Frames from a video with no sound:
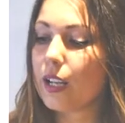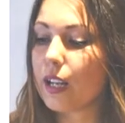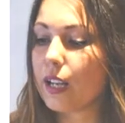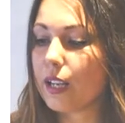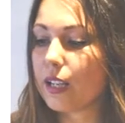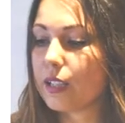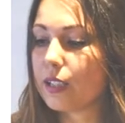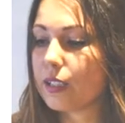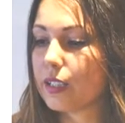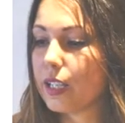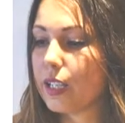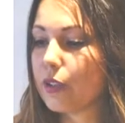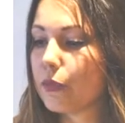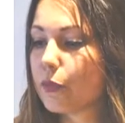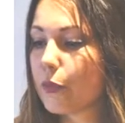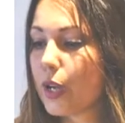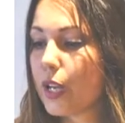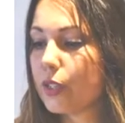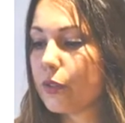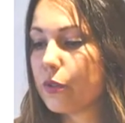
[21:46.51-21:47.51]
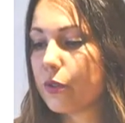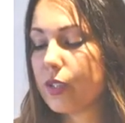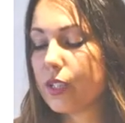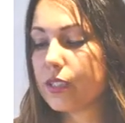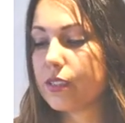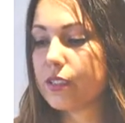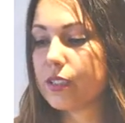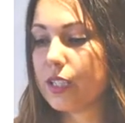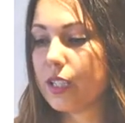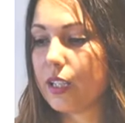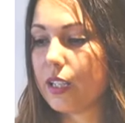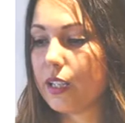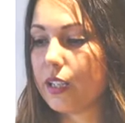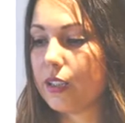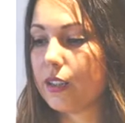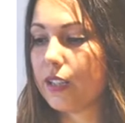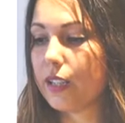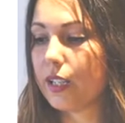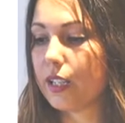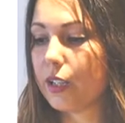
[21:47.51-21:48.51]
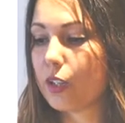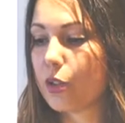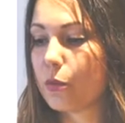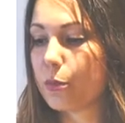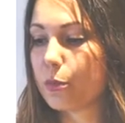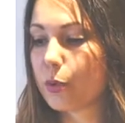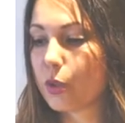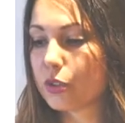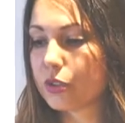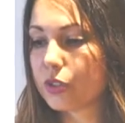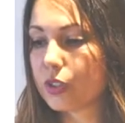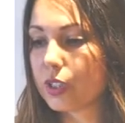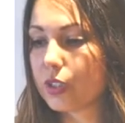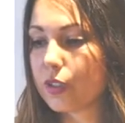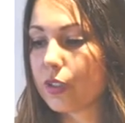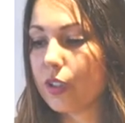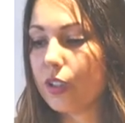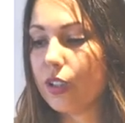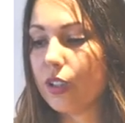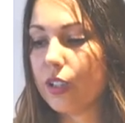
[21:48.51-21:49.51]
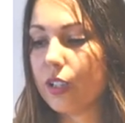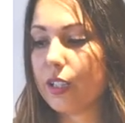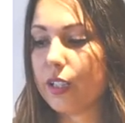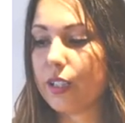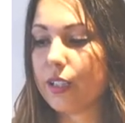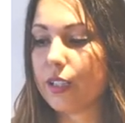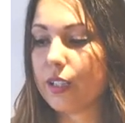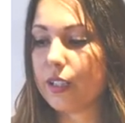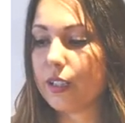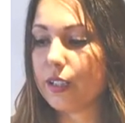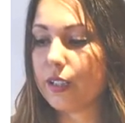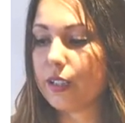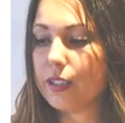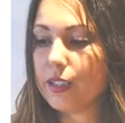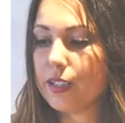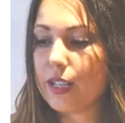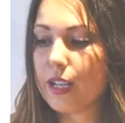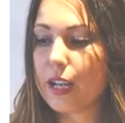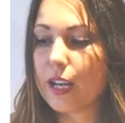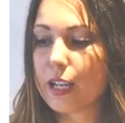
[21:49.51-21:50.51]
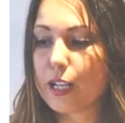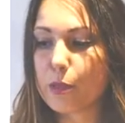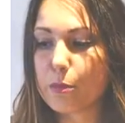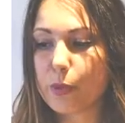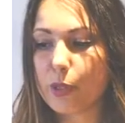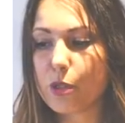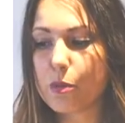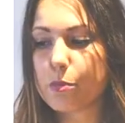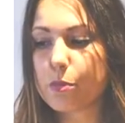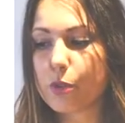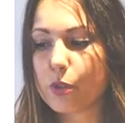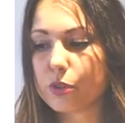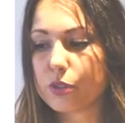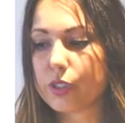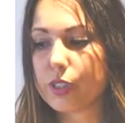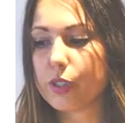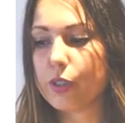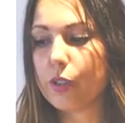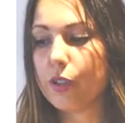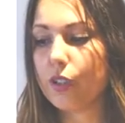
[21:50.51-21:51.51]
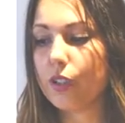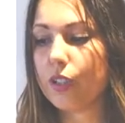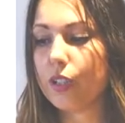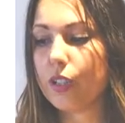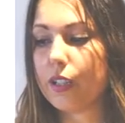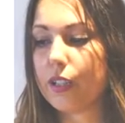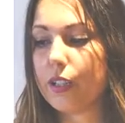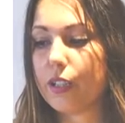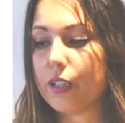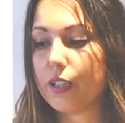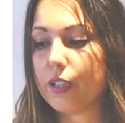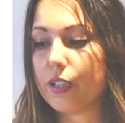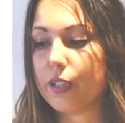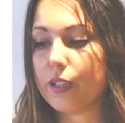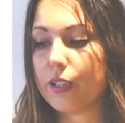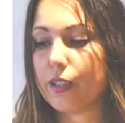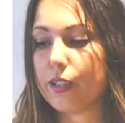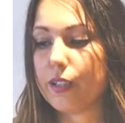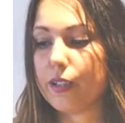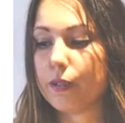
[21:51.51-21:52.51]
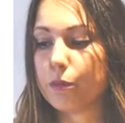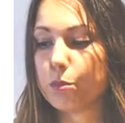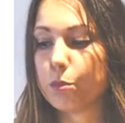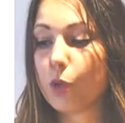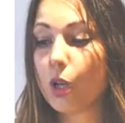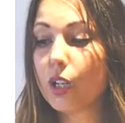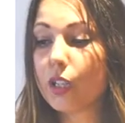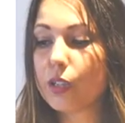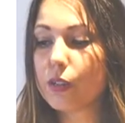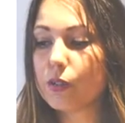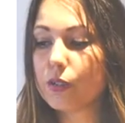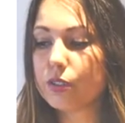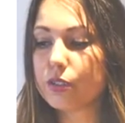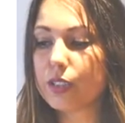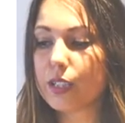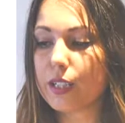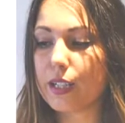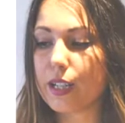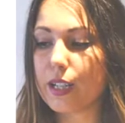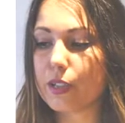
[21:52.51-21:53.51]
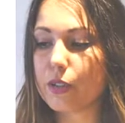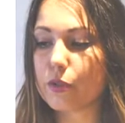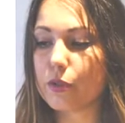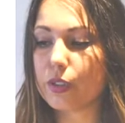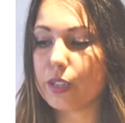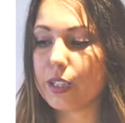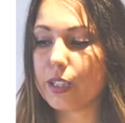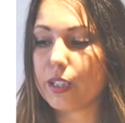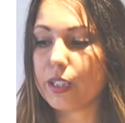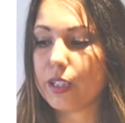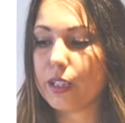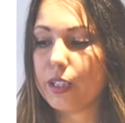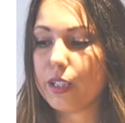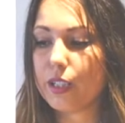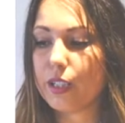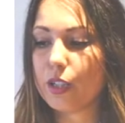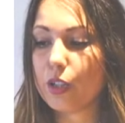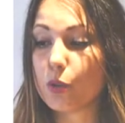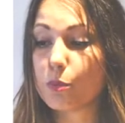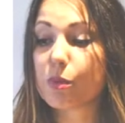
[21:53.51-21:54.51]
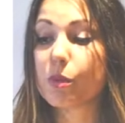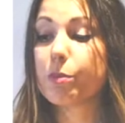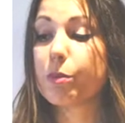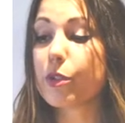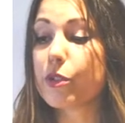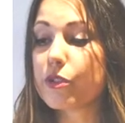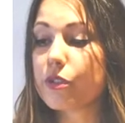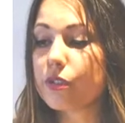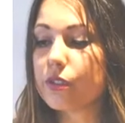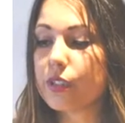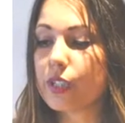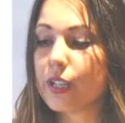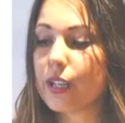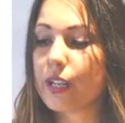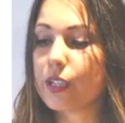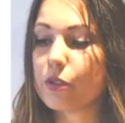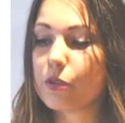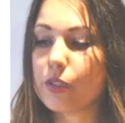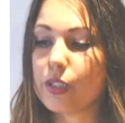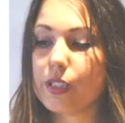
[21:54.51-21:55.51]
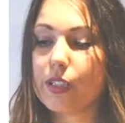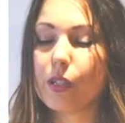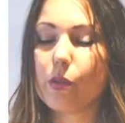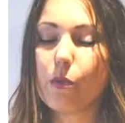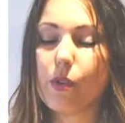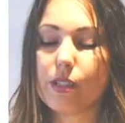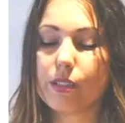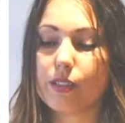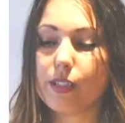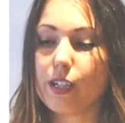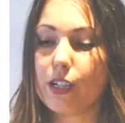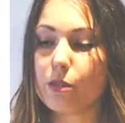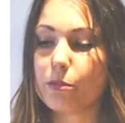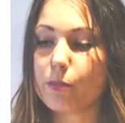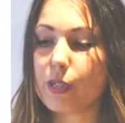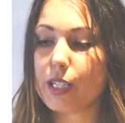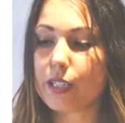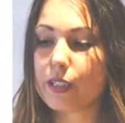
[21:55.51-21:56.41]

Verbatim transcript: And in red you can see the coprostanol uh, and epicoprostanol uh, molecules that are actually, or proportions that are actually the ones that are